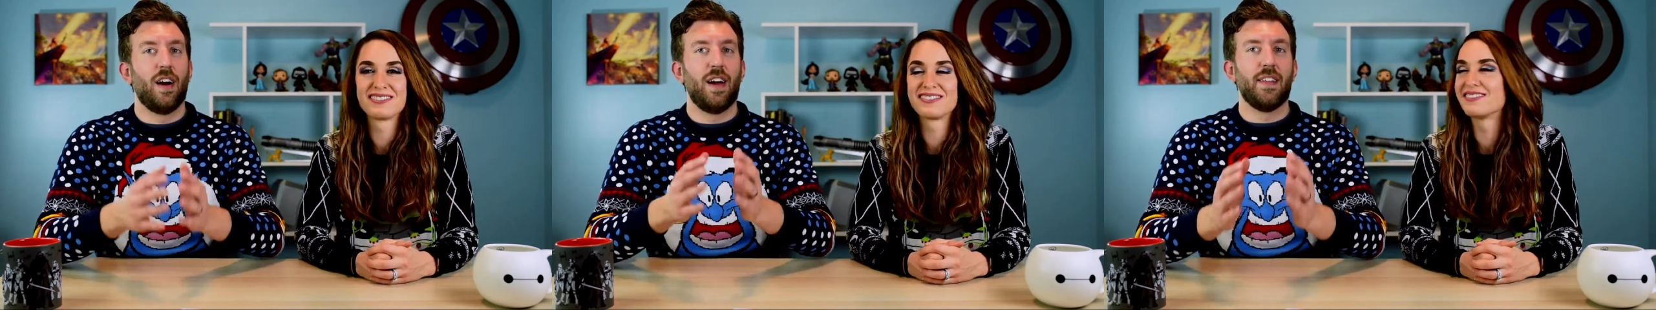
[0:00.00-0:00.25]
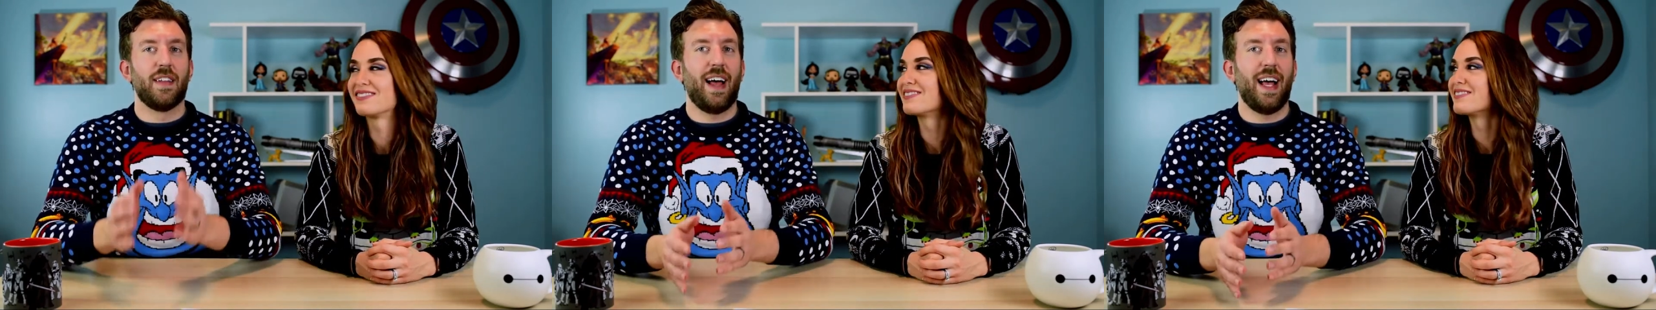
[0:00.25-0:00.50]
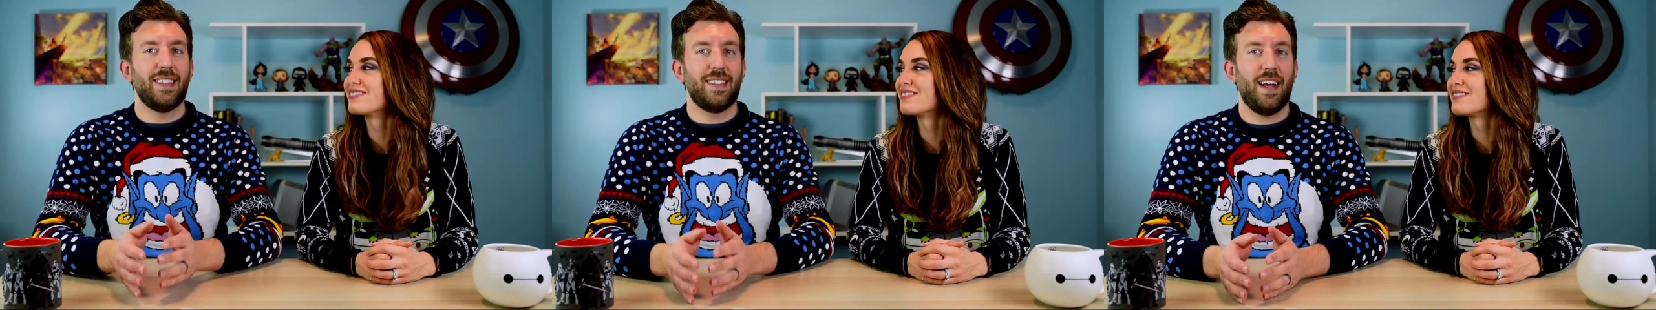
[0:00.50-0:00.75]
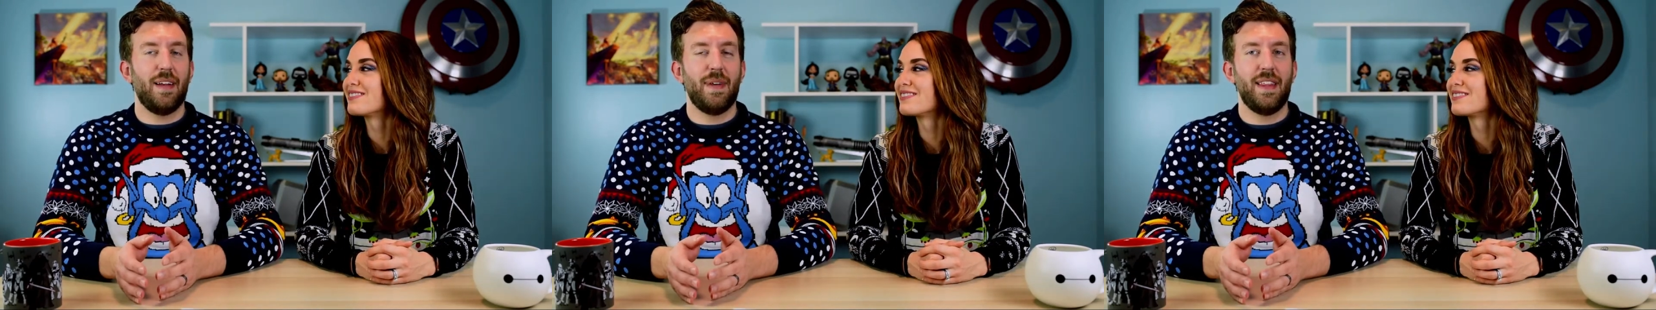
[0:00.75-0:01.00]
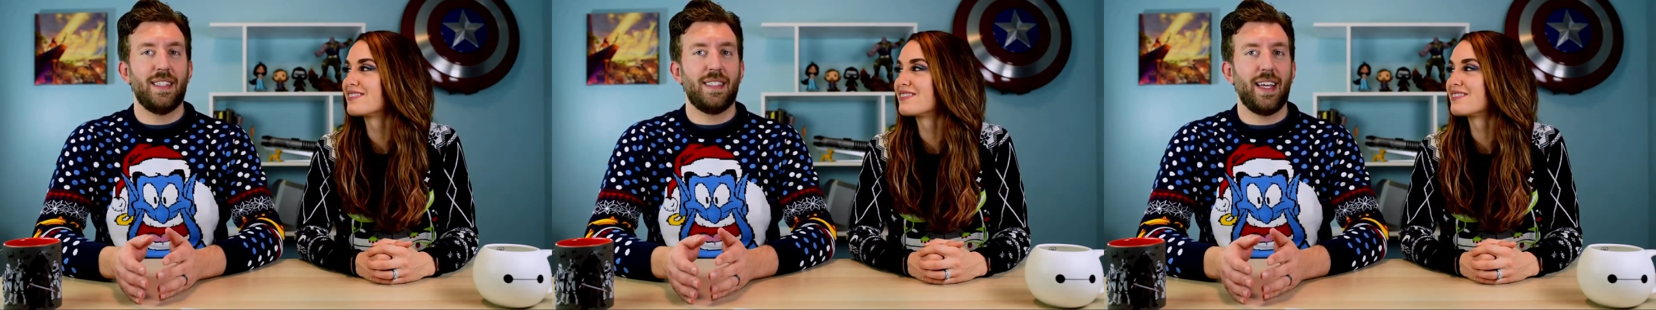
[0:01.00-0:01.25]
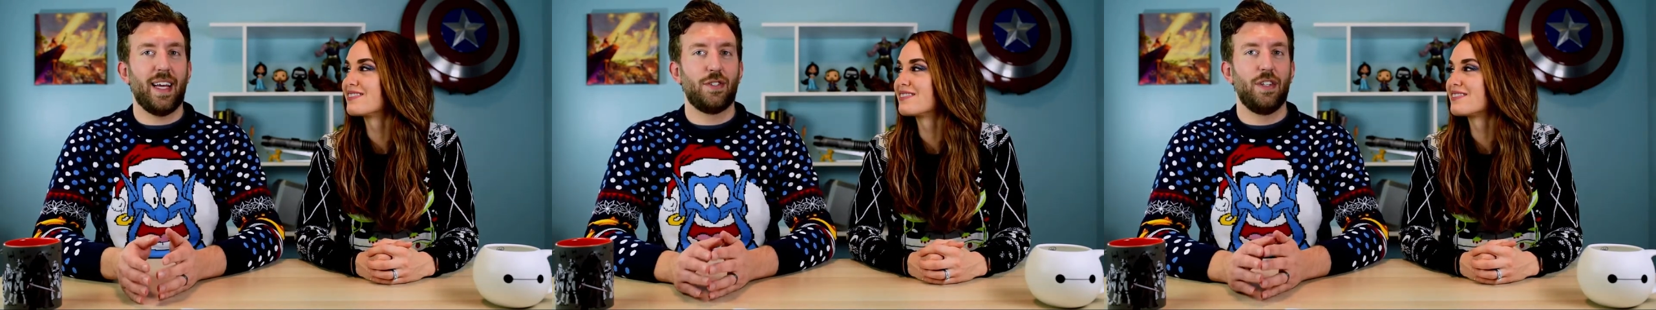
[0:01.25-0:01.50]
Speaker 1: All right, the last item in this
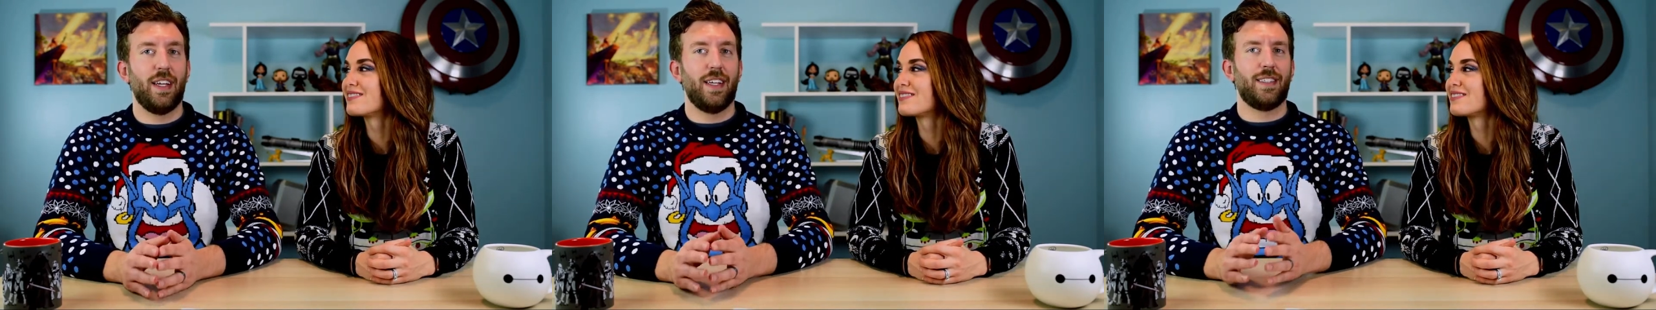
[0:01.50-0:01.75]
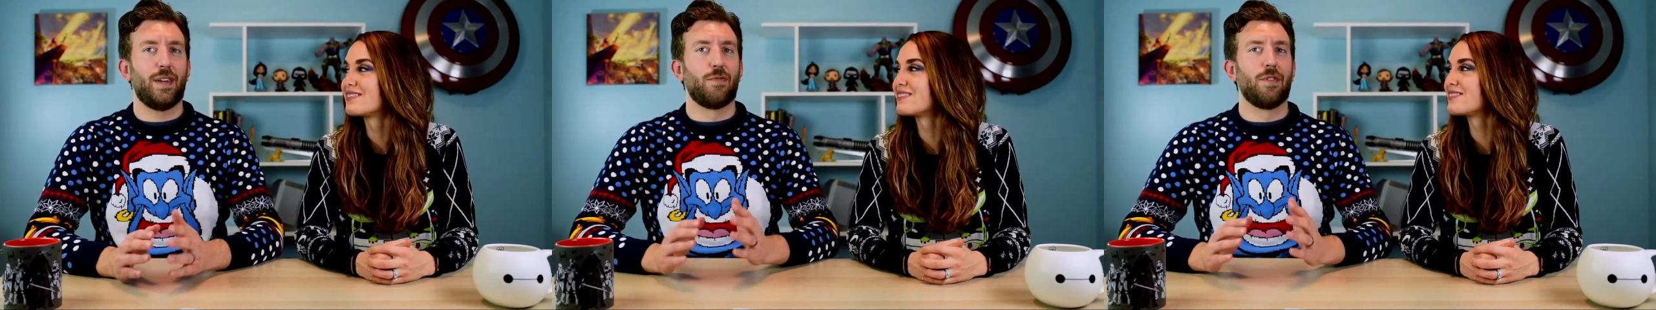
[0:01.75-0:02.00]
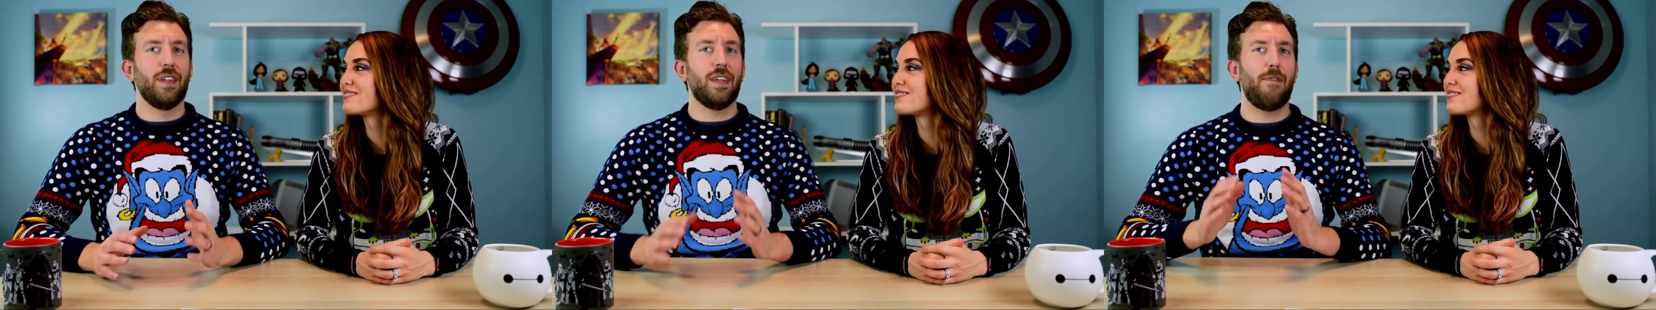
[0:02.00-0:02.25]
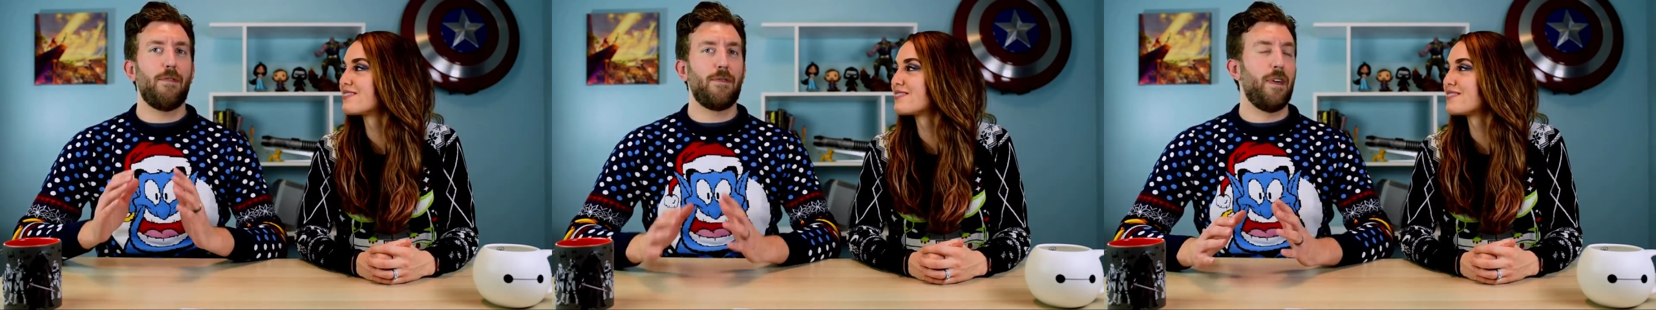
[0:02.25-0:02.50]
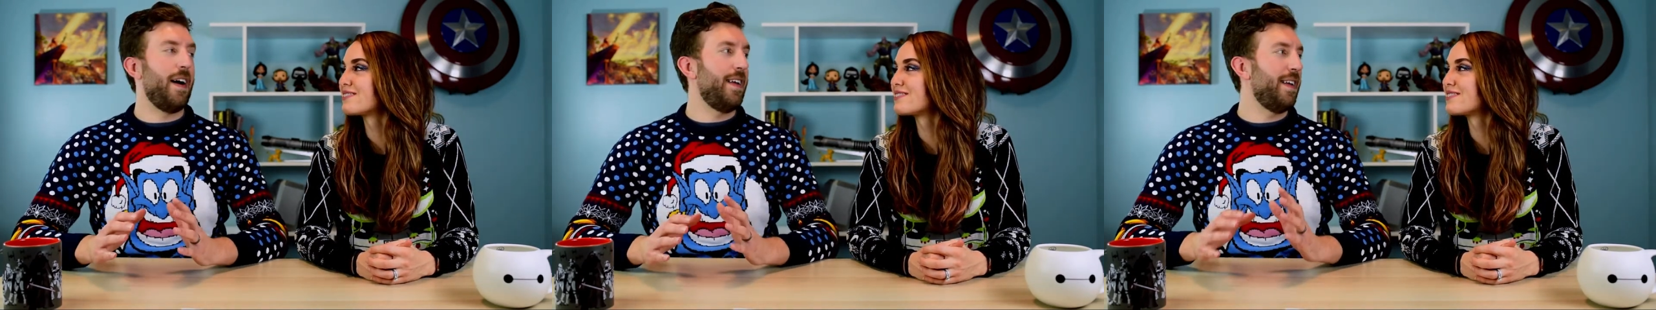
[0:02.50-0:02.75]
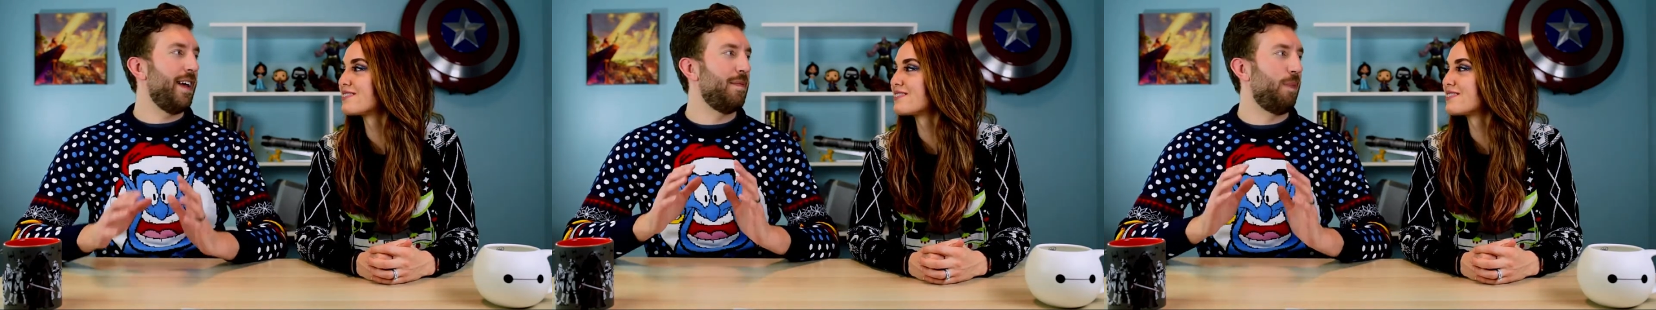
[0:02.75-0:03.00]
section is a really
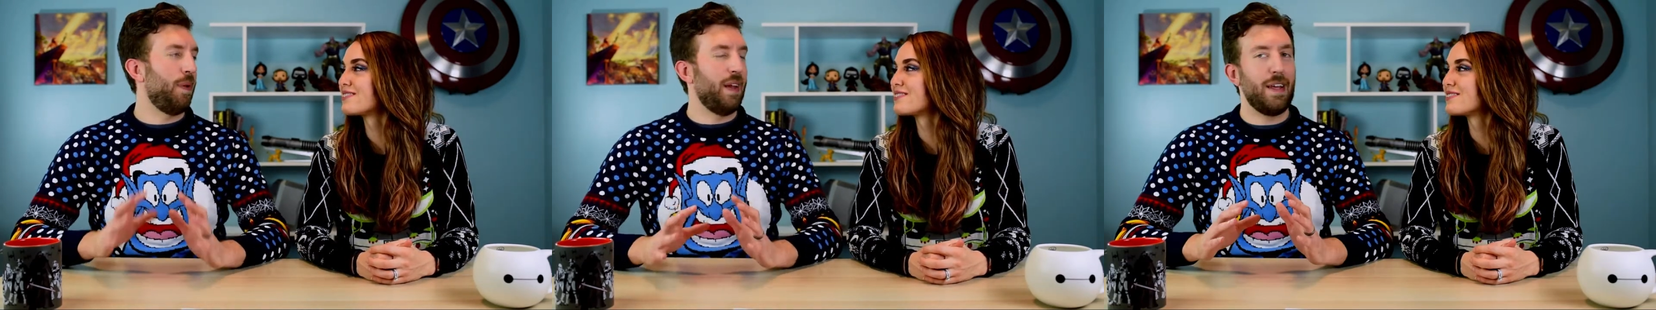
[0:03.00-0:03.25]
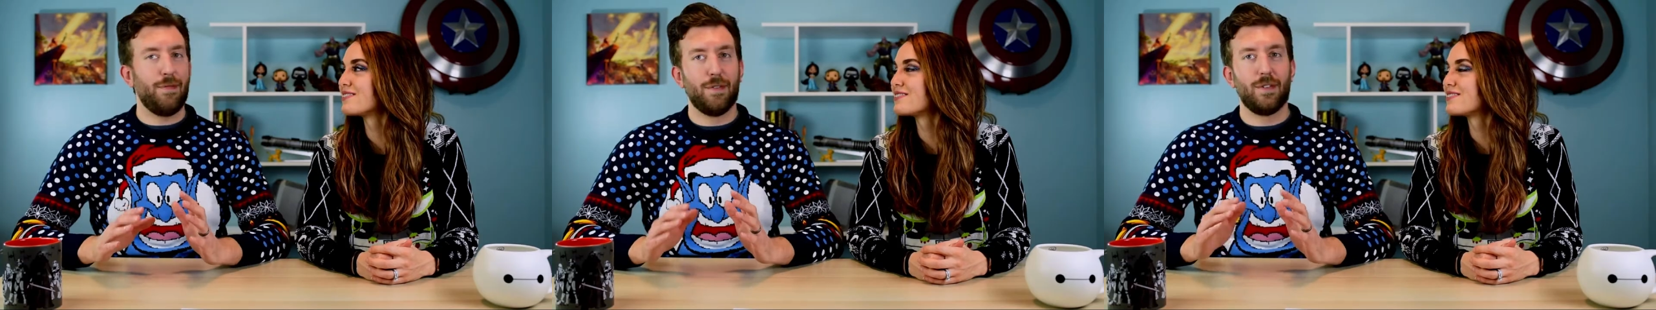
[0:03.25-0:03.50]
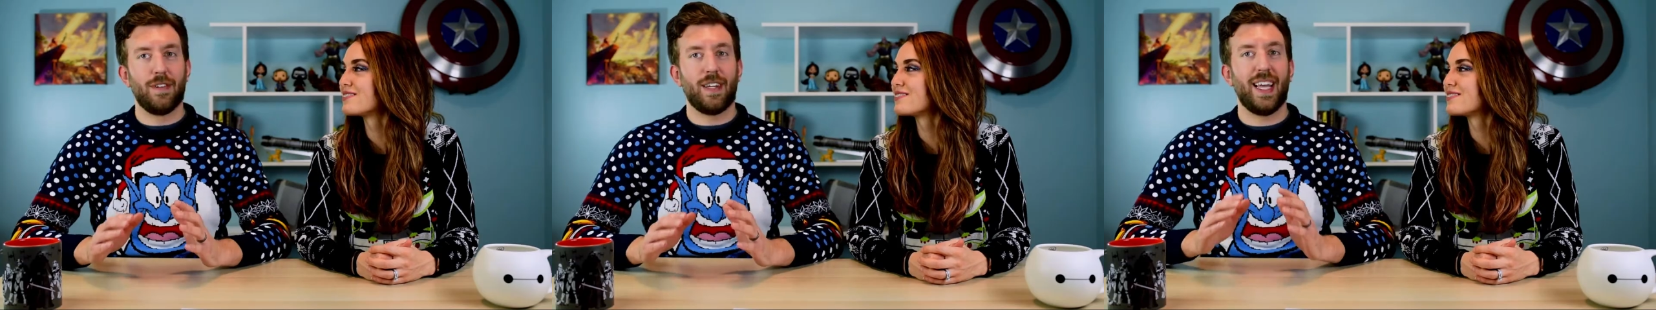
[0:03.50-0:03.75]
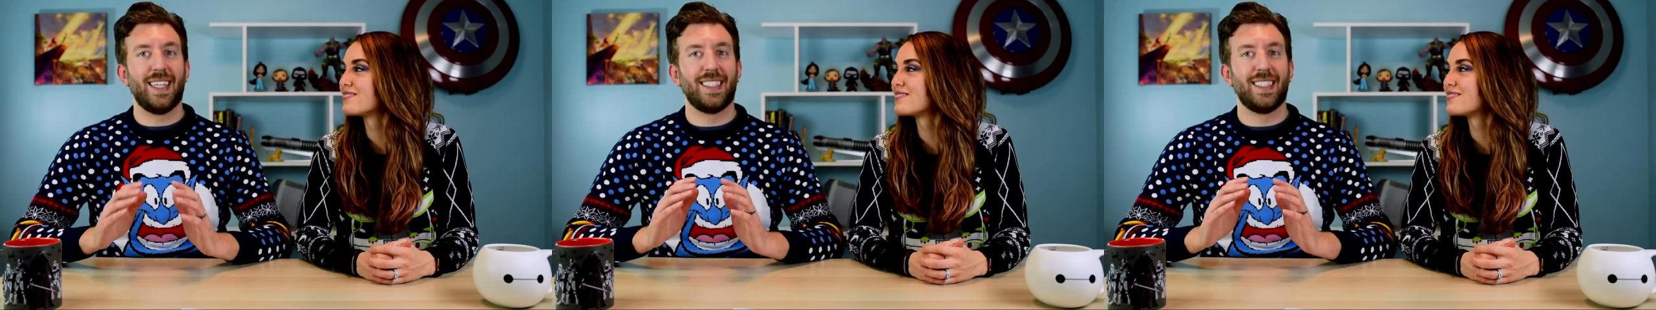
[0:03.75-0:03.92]
fun and playful looking